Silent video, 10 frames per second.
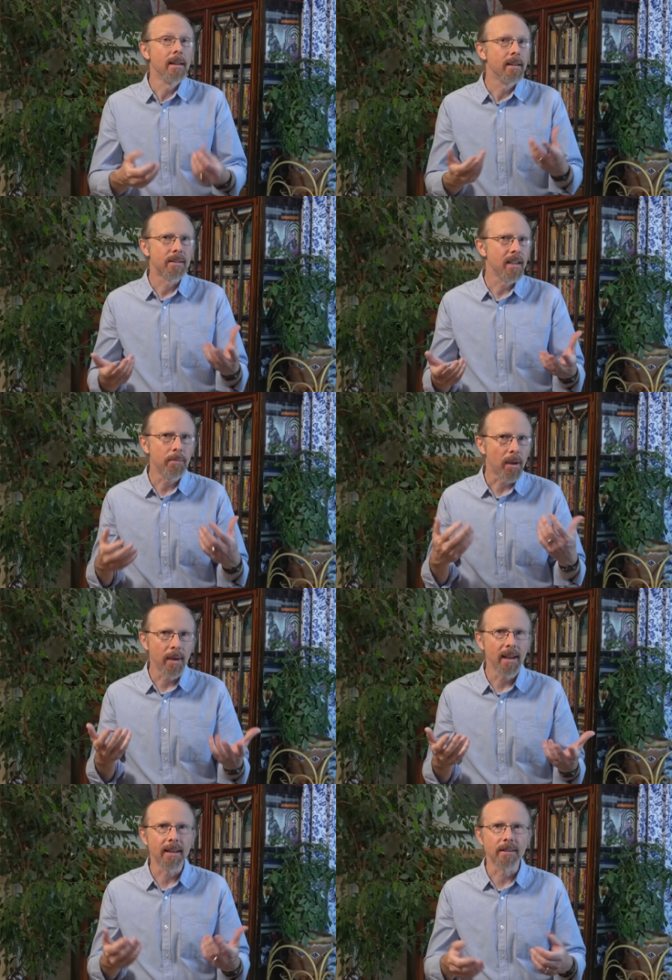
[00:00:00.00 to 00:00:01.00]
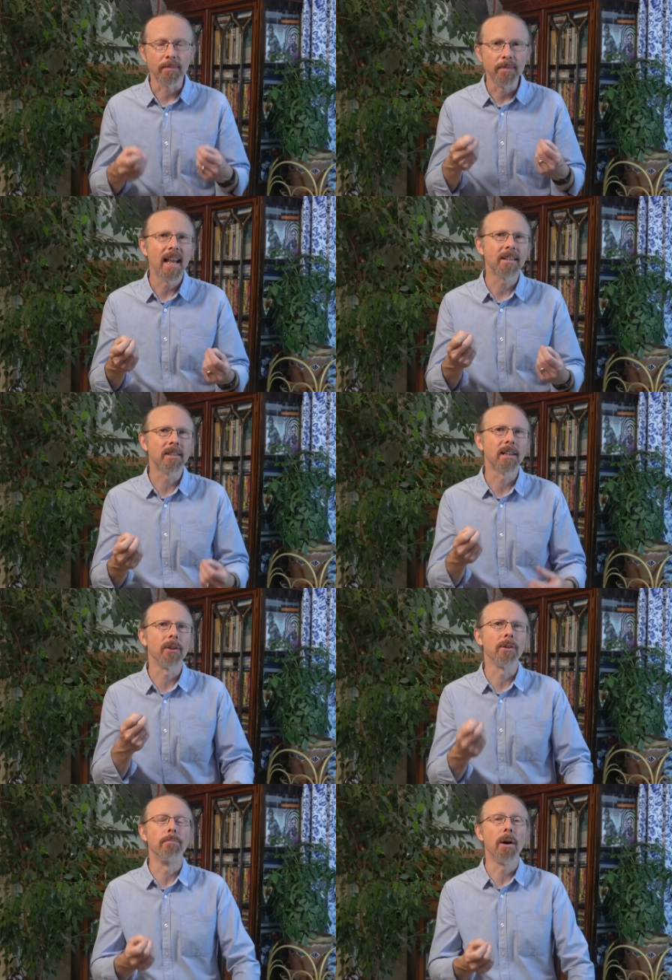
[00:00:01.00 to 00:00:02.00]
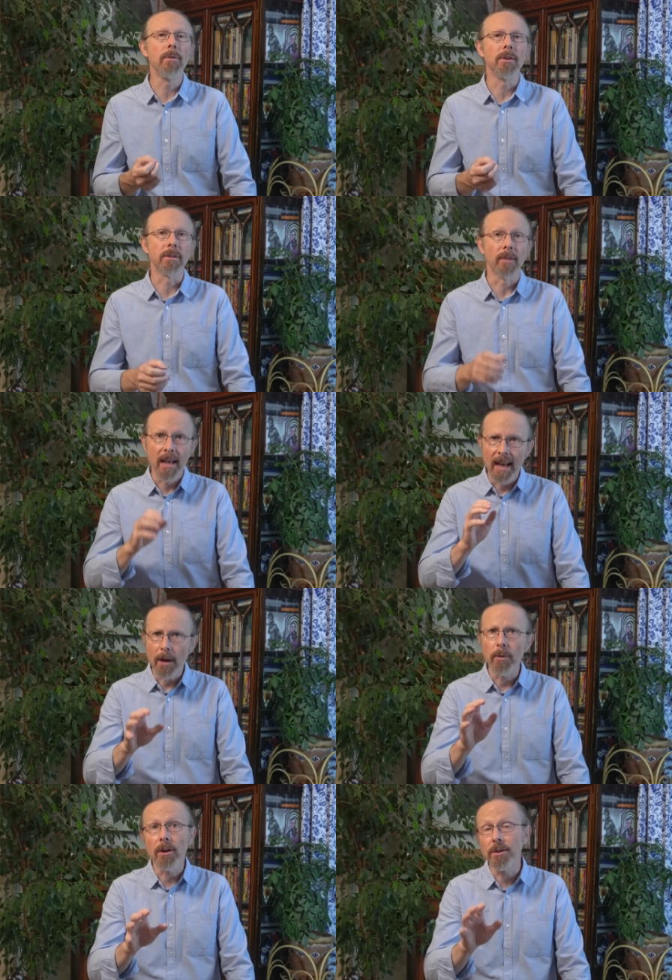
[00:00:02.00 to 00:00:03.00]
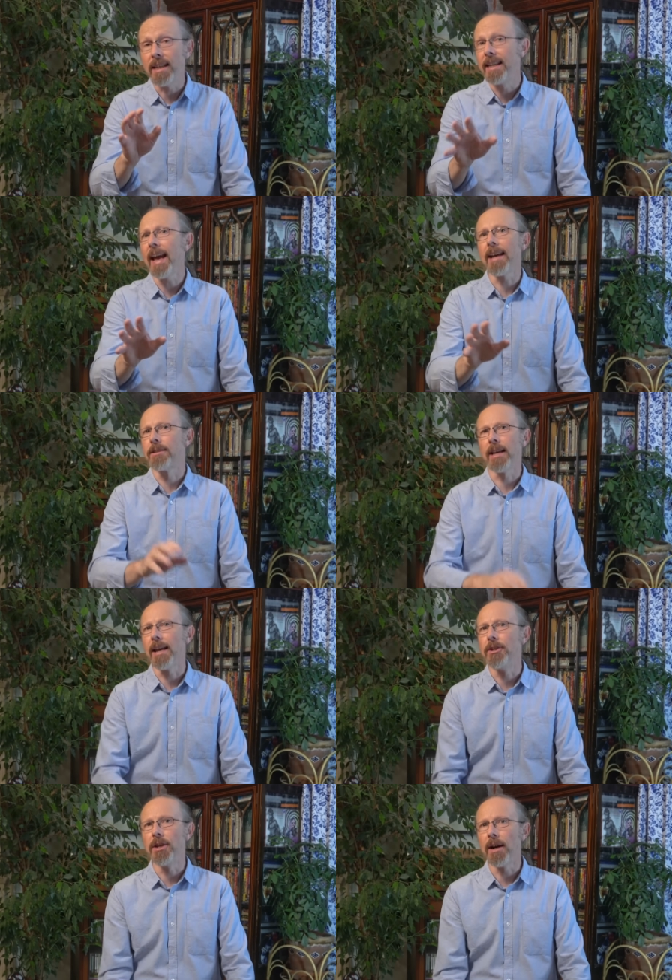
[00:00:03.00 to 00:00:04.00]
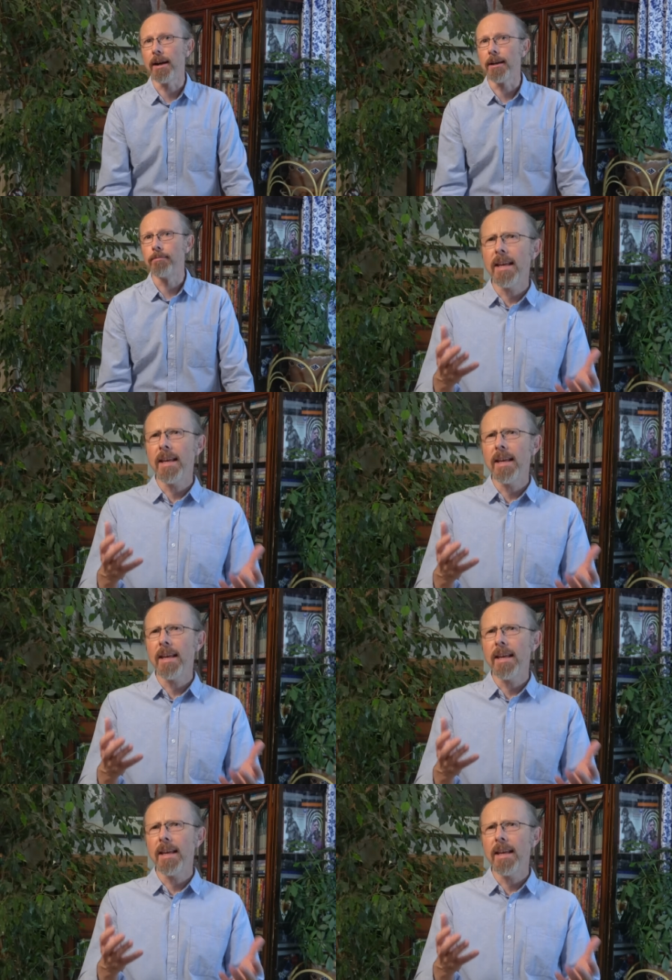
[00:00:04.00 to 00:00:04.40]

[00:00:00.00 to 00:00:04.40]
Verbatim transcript: is seen by many as a necessary component of how we're going to get to AGI.